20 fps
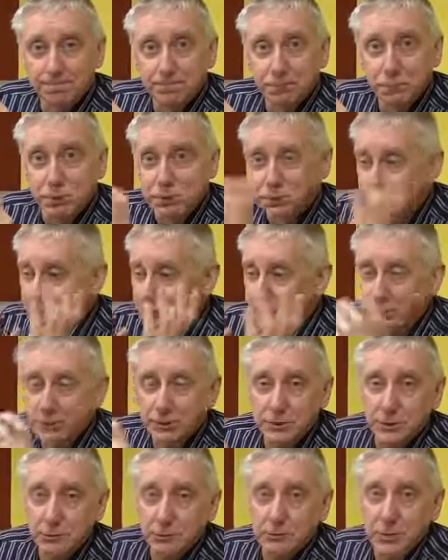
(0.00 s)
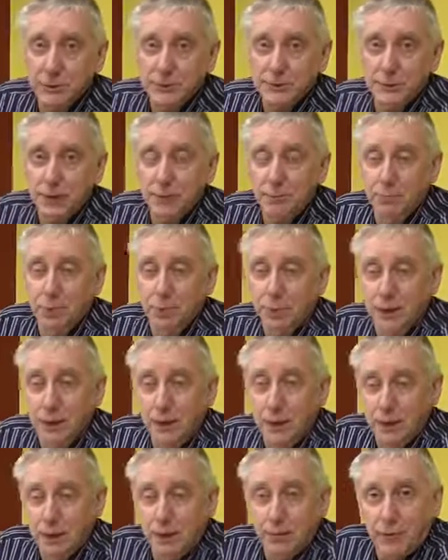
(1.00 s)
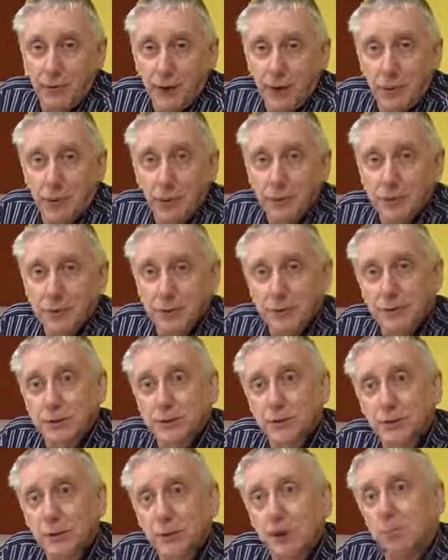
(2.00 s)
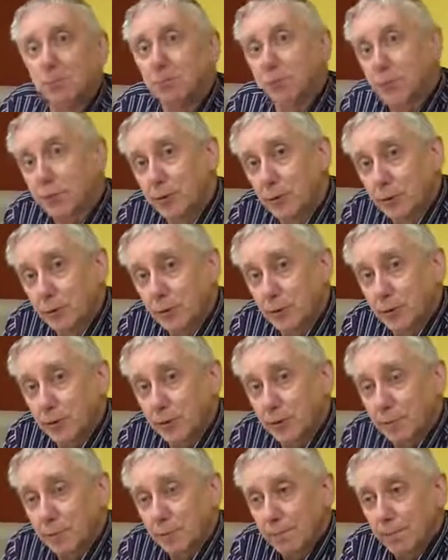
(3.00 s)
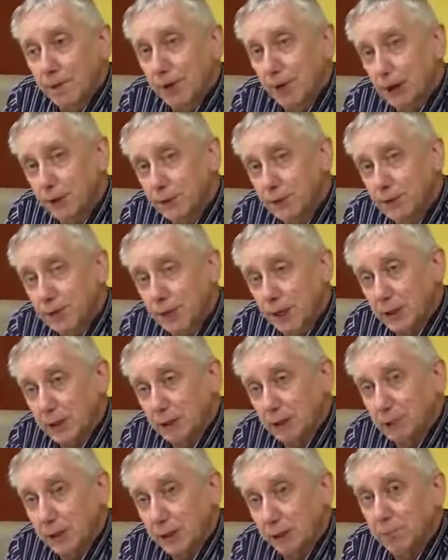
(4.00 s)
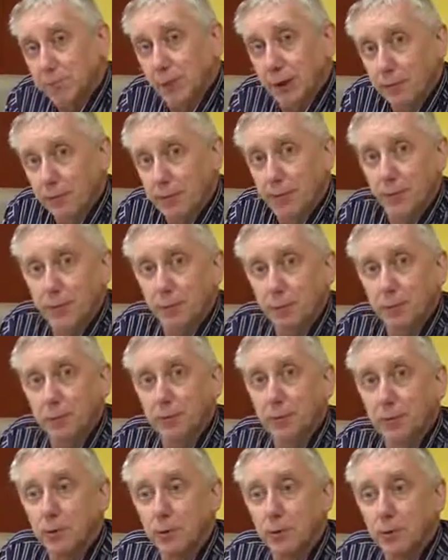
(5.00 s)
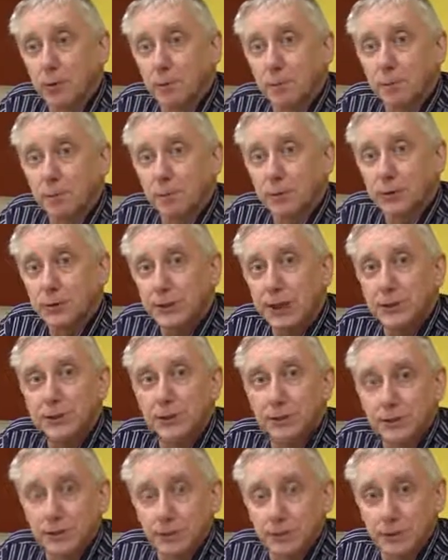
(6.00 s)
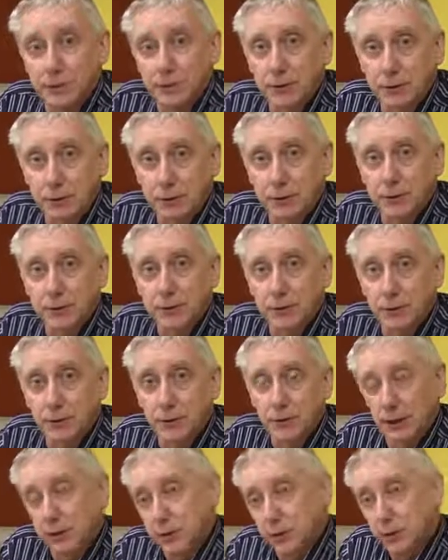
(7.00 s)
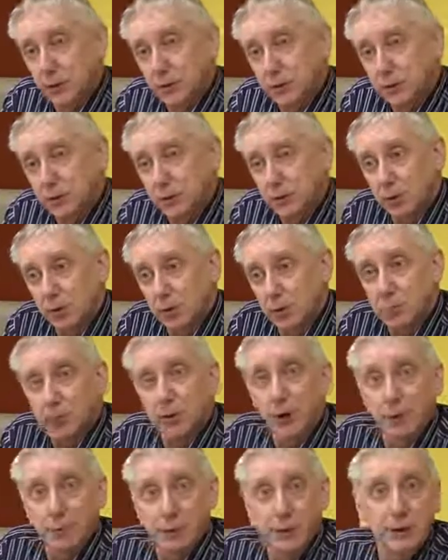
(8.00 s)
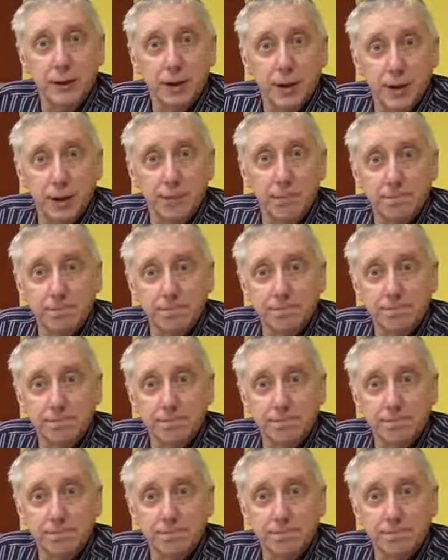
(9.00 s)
So to take a simple example, if I wanted to improve access by vulnerable sections of the community to primary care,